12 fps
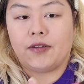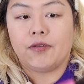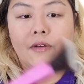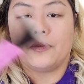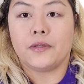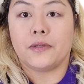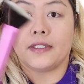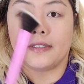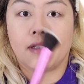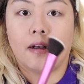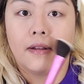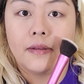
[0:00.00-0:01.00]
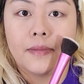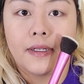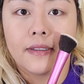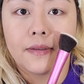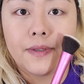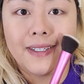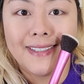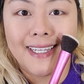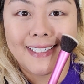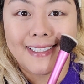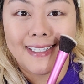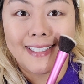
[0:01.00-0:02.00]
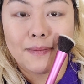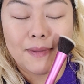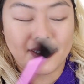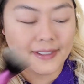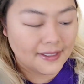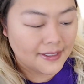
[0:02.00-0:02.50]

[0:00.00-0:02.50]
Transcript: don't know which one it's called, but it's a Real Techniques brush.